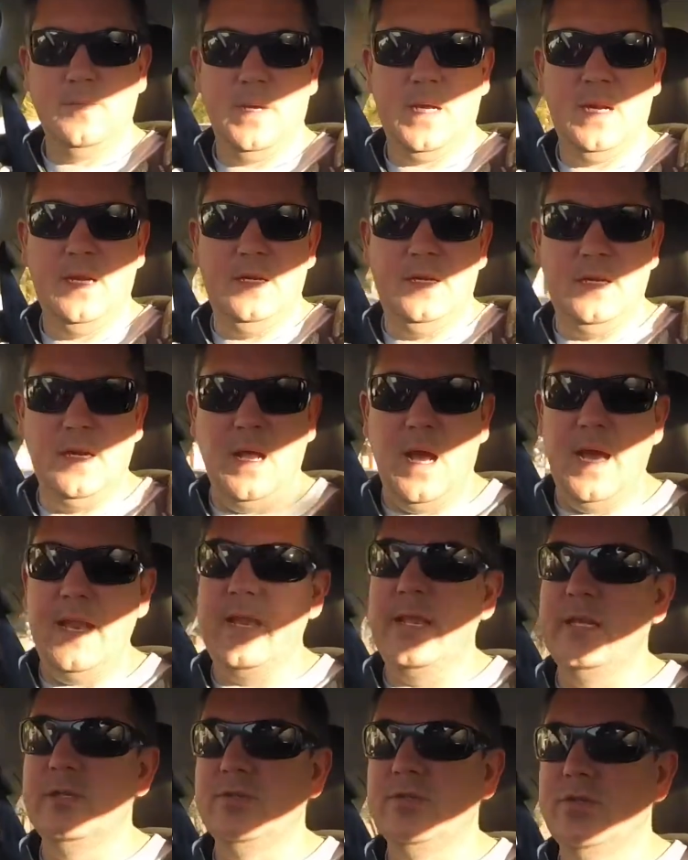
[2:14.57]
a
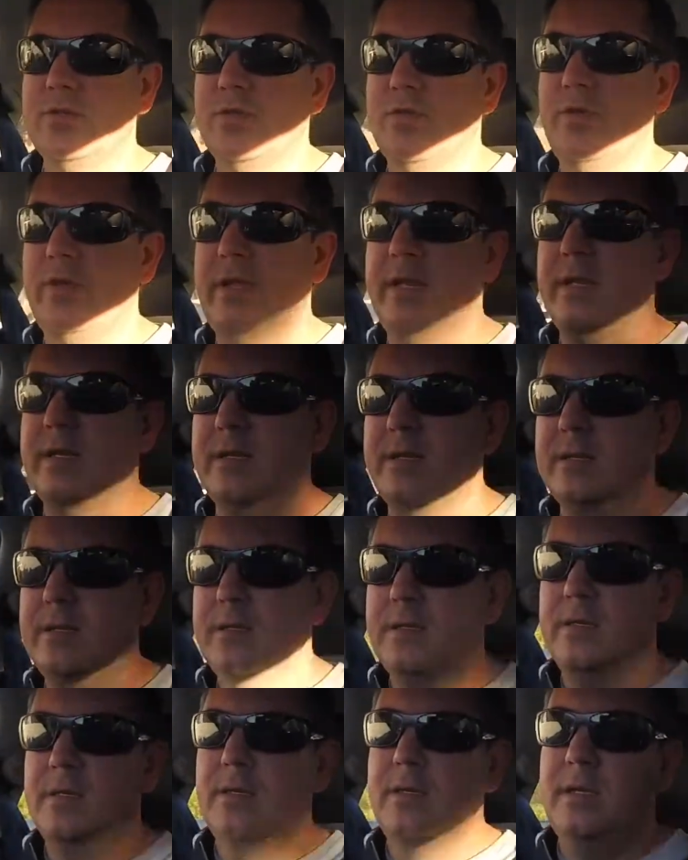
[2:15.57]
9-inch screen,
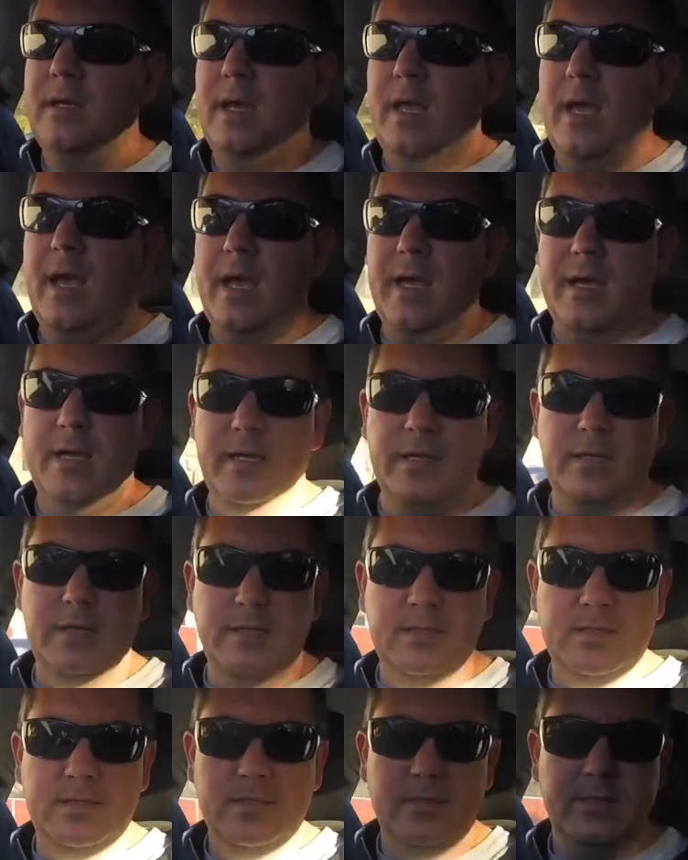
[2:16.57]

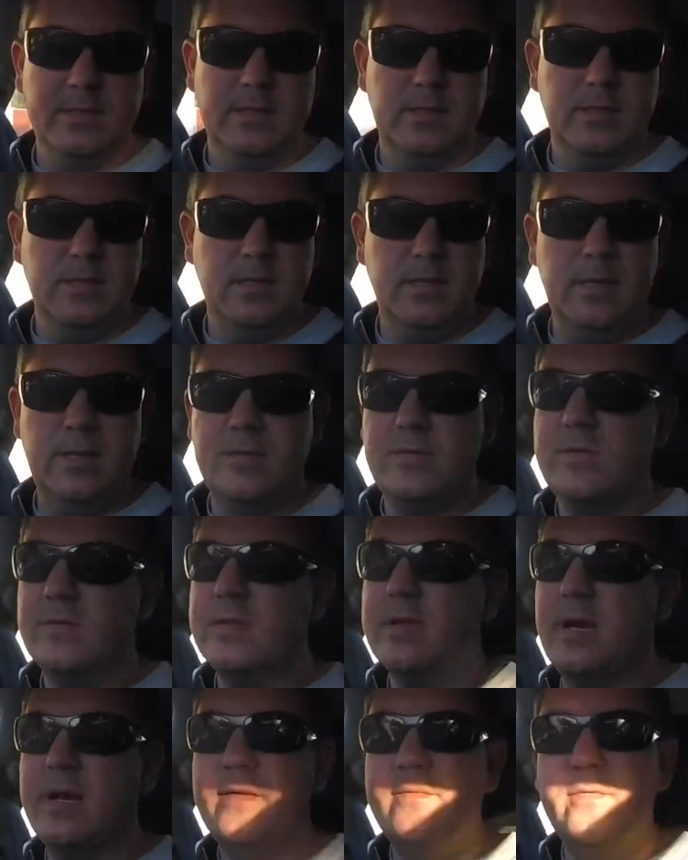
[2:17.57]
and it's
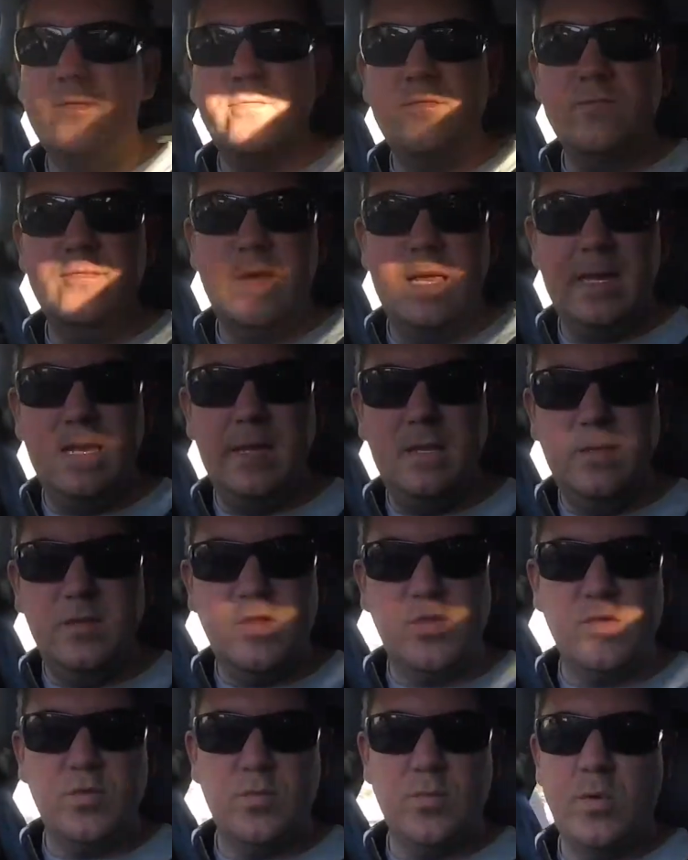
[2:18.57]
just kind of really
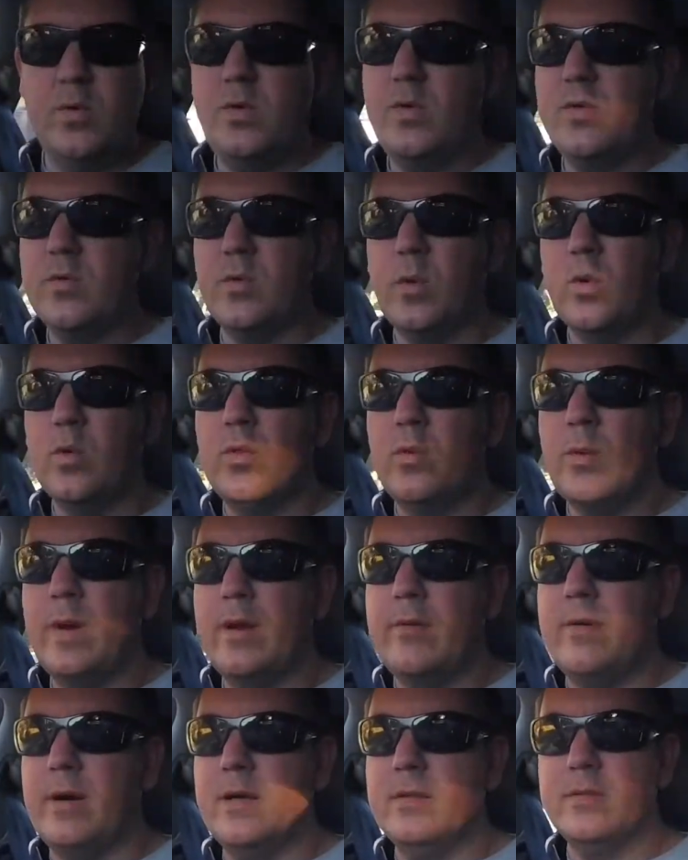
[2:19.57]
smooth all the way
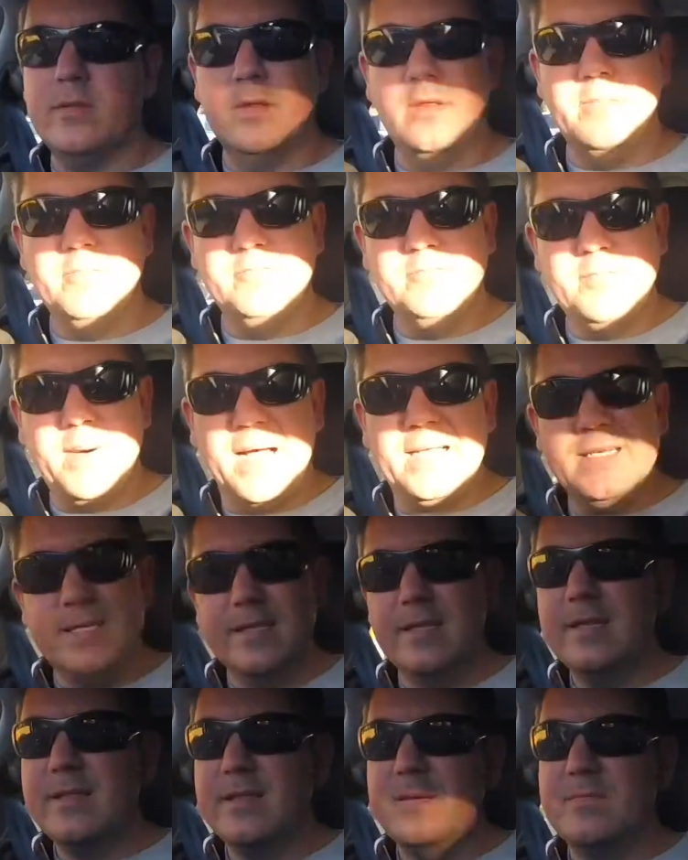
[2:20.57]
around. So the
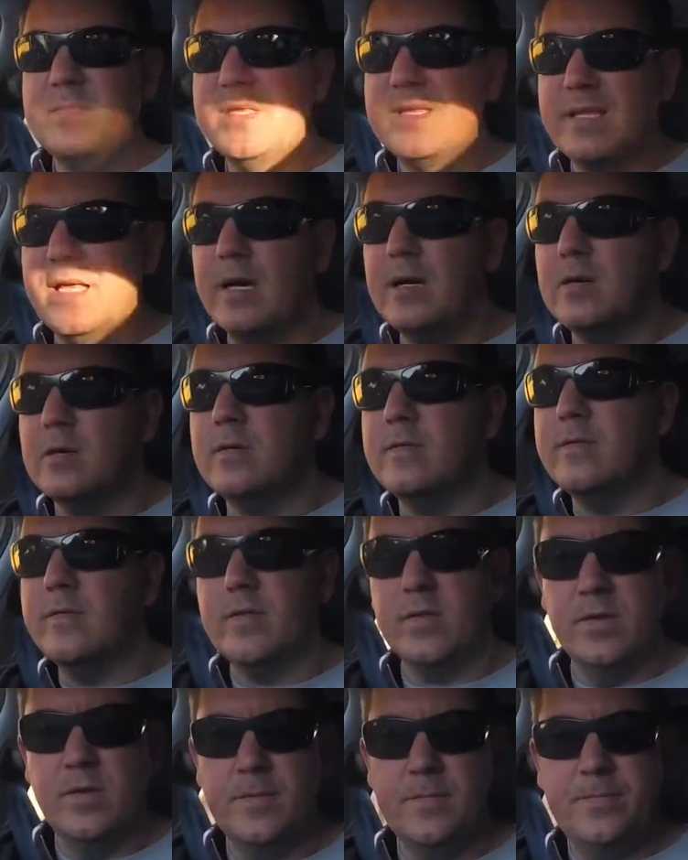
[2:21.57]
buttons
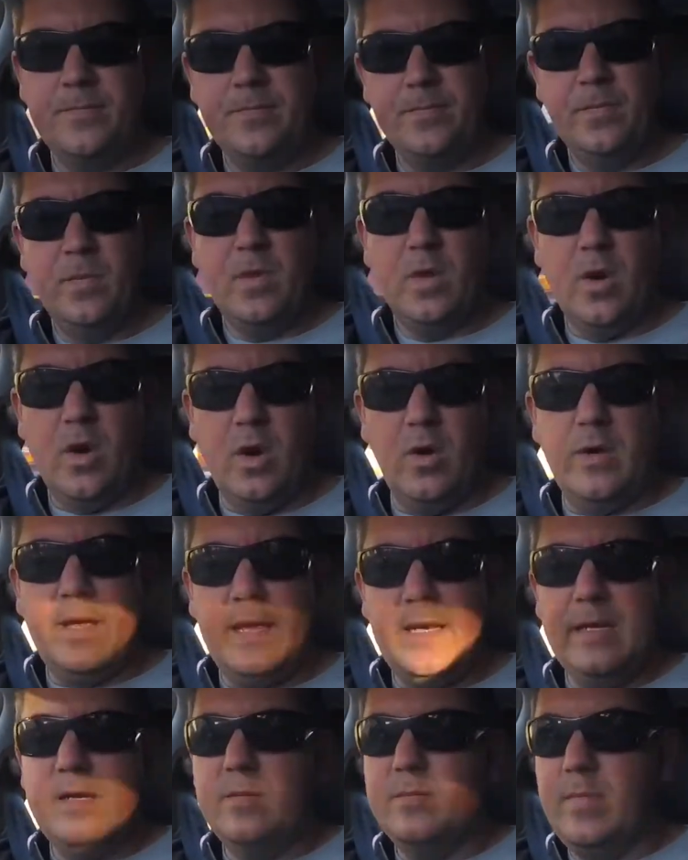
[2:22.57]
themselves are
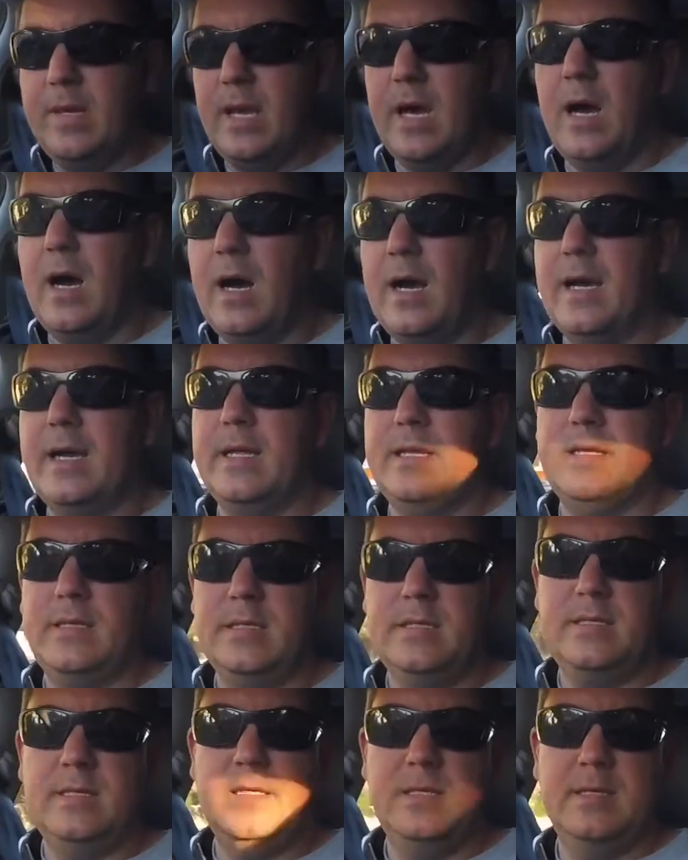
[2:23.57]
hidden
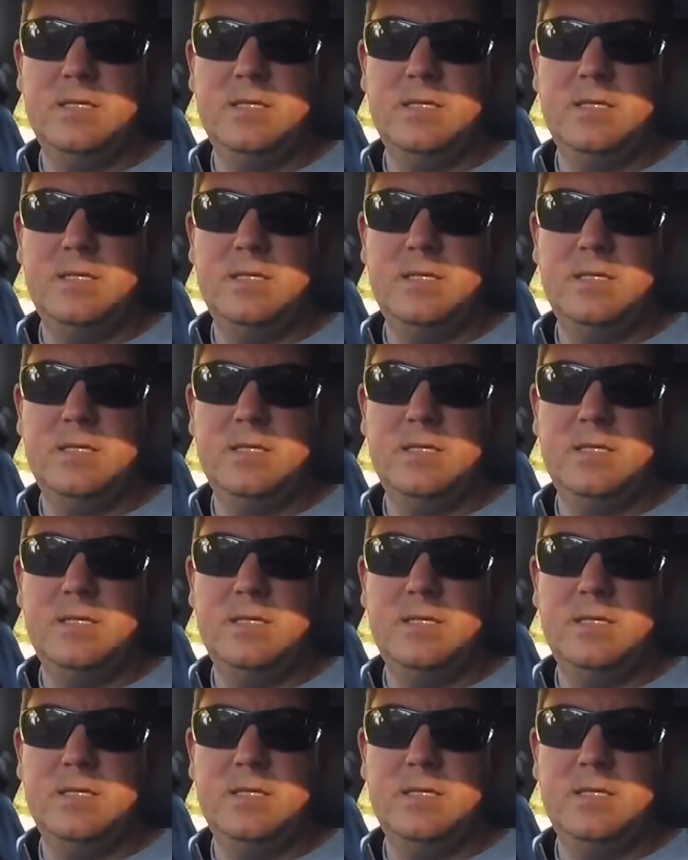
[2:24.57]
behind